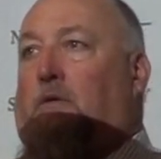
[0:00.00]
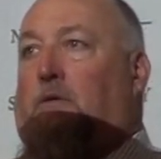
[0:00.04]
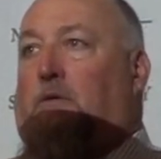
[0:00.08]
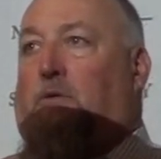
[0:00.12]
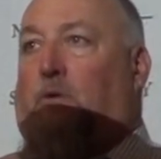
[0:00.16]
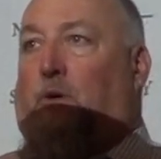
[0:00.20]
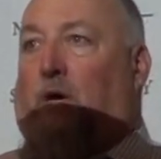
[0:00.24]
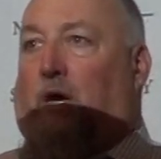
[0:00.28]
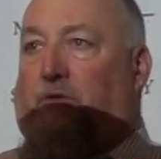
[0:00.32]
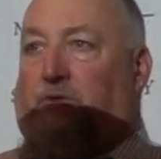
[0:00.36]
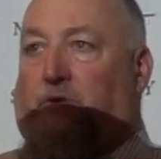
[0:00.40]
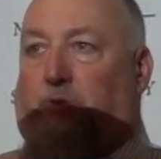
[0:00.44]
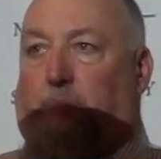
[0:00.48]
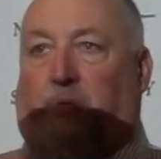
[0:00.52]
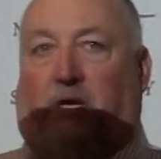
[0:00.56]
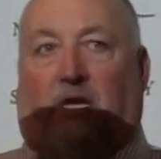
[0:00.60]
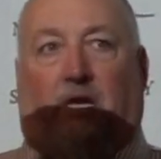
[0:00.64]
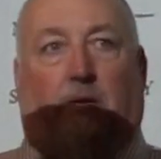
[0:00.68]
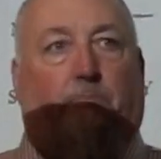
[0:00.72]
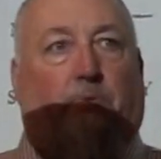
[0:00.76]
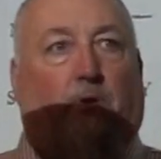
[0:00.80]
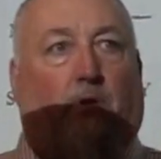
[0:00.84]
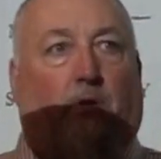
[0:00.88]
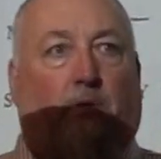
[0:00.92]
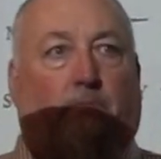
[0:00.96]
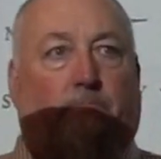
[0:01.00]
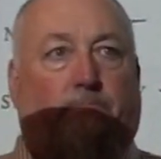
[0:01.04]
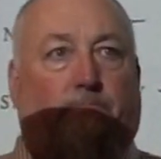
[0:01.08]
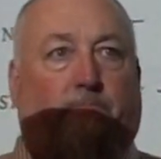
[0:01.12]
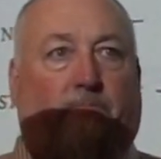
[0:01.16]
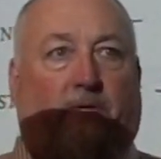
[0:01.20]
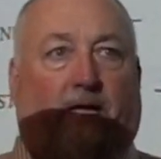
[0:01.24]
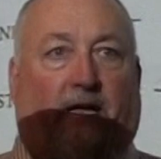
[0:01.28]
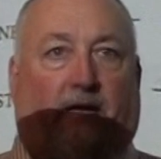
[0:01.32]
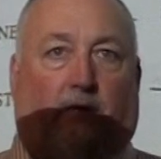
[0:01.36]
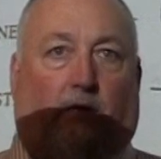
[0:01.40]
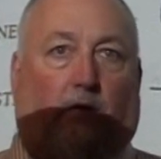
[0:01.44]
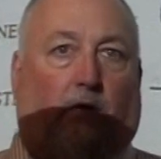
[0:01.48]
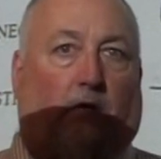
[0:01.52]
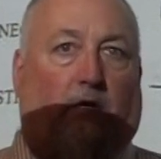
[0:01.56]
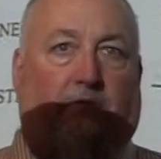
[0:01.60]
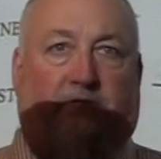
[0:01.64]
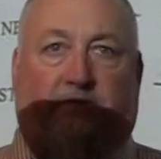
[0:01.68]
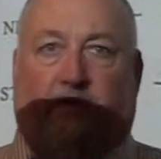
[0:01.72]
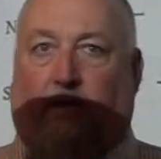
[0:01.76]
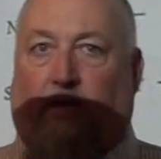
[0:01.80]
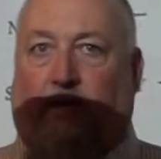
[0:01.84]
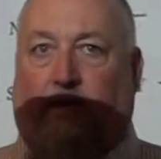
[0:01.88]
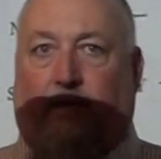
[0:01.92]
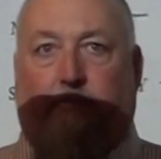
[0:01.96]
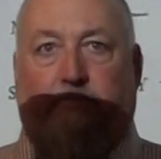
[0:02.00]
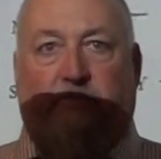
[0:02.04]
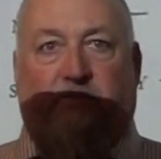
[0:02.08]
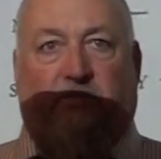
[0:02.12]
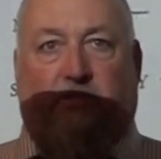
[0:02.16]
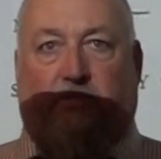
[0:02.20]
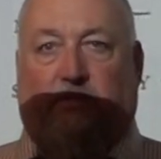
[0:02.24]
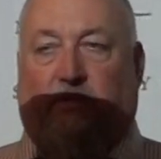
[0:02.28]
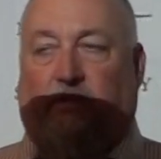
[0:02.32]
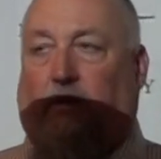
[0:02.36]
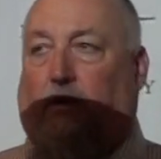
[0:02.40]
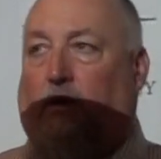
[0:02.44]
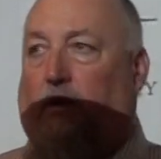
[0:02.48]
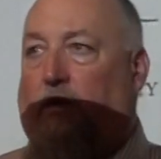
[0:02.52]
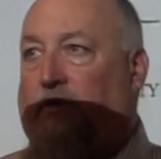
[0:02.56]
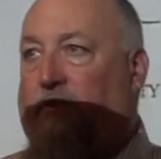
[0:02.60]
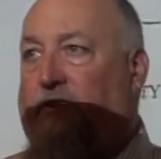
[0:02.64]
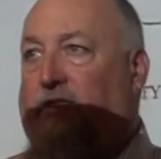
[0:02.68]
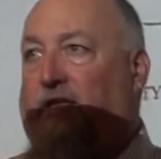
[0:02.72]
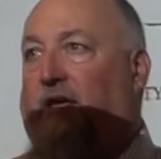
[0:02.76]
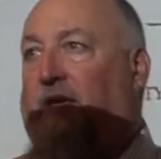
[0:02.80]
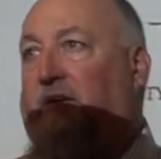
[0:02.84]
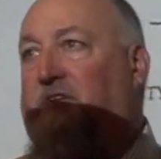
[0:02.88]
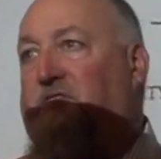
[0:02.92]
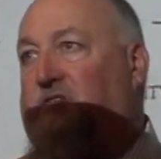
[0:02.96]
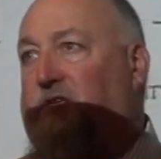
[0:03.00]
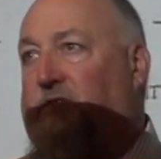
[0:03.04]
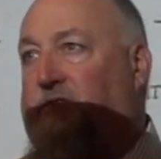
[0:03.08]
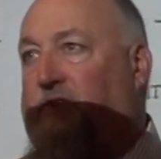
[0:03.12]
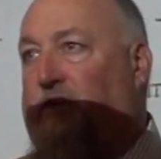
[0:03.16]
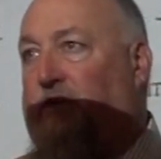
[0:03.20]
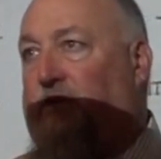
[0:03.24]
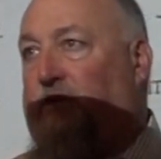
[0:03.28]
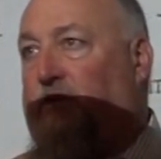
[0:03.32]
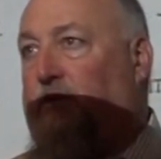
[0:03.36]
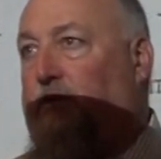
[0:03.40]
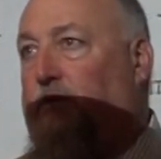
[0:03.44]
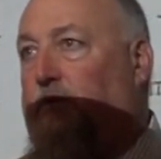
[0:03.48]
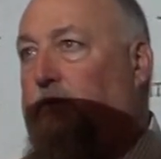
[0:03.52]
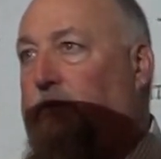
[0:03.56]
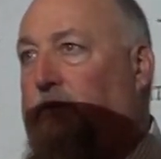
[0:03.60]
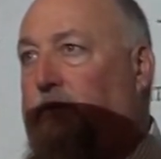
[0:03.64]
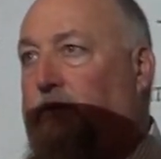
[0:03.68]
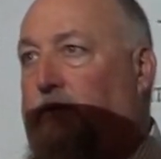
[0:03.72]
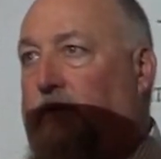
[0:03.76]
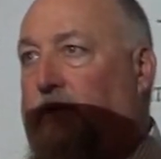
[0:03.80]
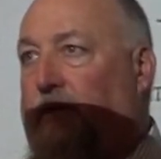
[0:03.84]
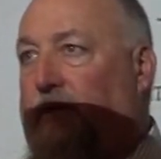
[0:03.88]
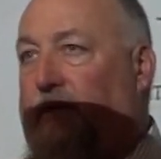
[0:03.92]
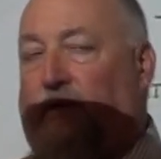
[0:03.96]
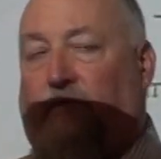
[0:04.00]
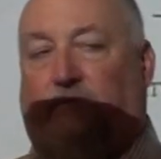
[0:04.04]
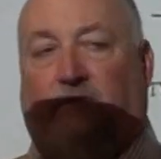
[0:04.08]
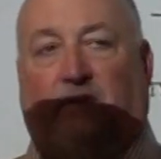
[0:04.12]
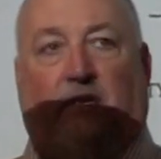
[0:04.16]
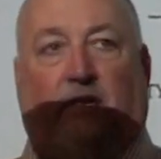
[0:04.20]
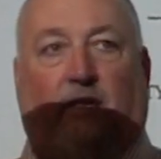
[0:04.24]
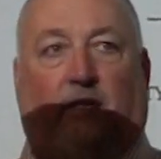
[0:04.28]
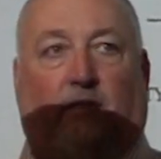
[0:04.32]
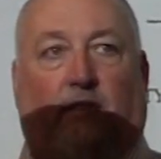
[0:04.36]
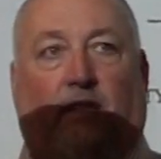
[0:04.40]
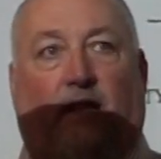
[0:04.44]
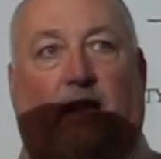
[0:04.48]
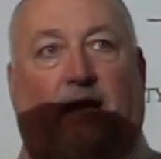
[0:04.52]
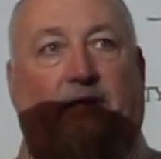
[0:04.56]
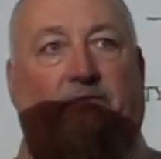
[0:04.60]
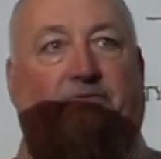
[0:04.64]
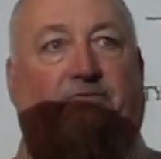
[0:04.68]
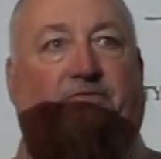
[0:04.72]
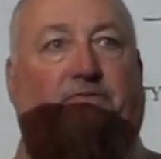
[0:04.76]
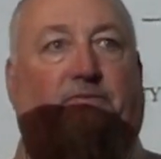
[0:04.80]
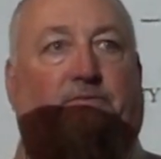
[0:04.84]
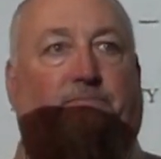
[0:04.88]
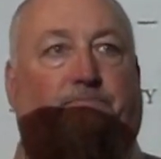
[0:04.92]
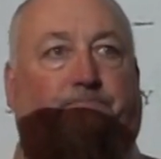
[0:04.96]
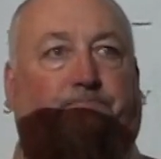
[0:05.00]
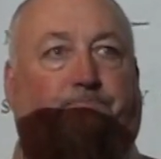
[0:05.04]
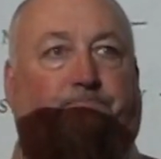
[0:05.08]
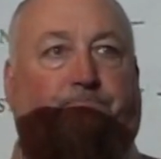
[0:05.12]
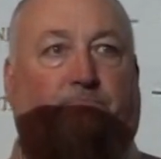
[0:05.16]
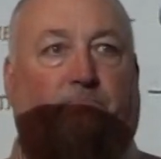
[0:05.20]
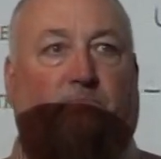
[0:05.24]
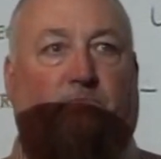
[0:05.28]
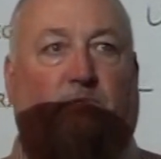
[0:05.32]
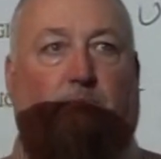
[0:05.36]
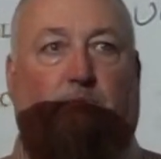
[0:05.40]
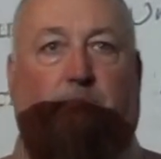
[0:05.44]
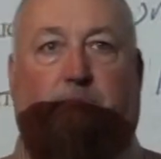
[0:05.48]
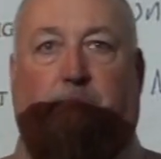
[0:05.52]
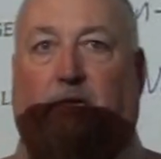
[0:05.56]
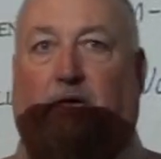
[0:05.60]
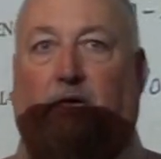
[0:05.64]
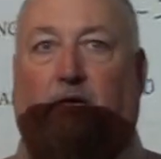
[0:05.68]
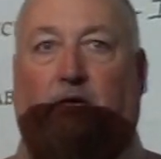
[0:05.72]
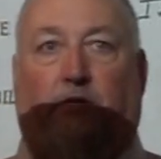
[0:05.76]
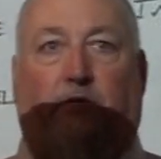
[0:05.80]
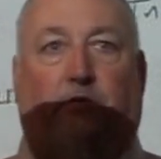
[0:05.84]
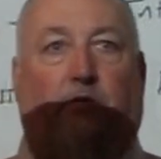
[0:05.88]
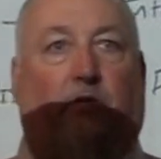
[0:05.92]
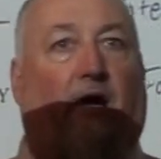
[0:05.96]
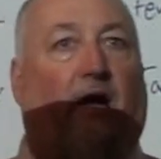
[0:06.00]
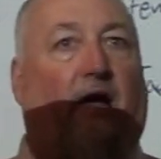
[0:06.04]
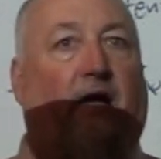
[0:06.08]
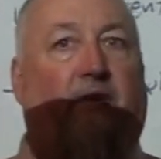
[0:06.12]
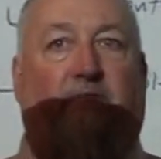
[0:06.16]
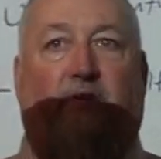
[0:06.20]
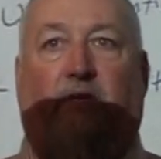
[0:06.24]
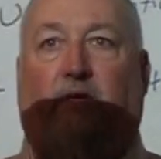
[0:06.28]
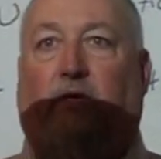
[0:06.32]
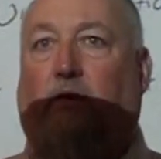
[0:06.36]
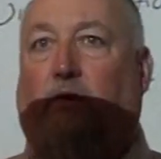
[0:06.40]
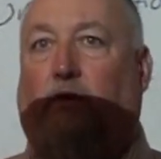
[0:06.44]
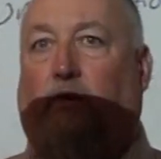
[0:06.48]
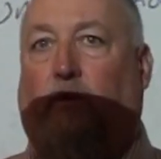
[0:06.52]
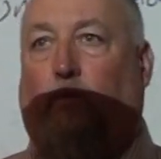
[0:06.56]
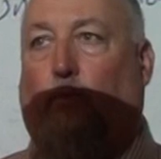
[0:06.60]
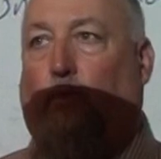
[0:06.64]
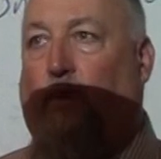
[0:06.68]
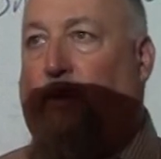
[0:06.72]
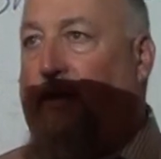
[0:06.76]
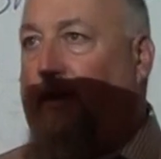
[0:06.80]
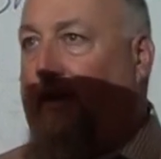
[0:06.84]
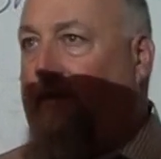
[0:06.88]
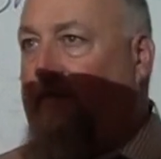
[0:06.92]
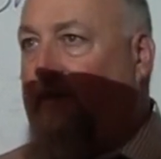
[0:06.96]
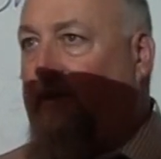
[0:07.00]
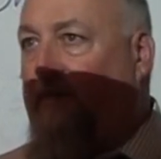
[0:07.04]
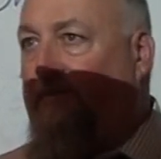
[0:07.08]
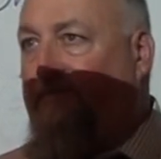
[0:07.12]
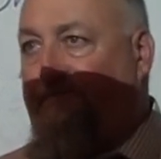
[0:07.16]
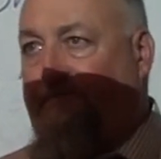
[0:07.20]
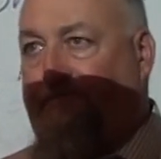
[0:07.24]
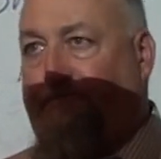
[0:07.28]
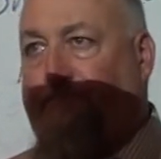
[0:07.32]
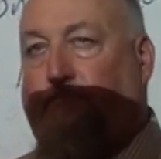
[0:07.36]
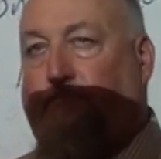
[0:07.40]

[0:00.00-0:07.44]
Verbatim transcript: to other people at all times in all things that they do in everyday life, be it driving or whatever.